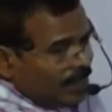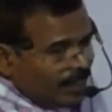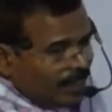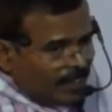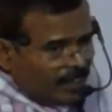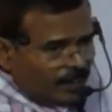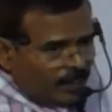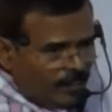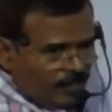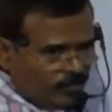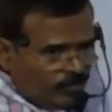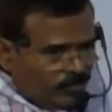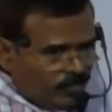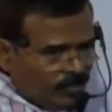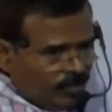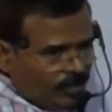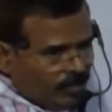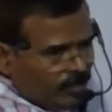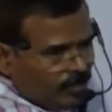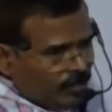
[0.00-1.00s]
In this
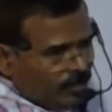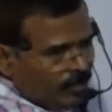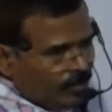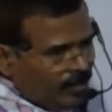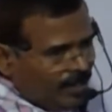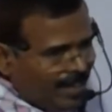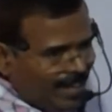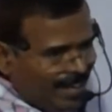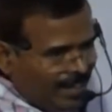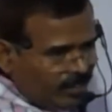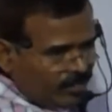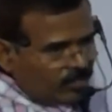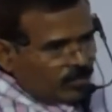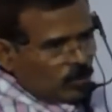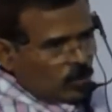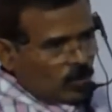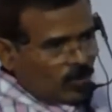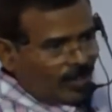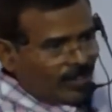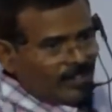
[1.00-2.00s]

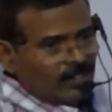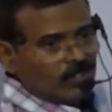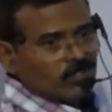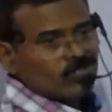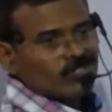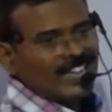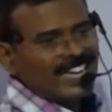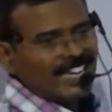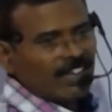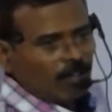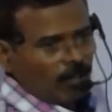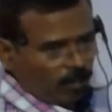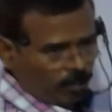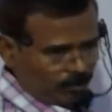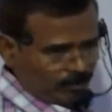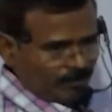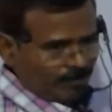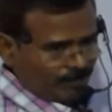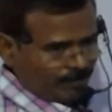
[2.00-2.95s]
reaction or in this cycle,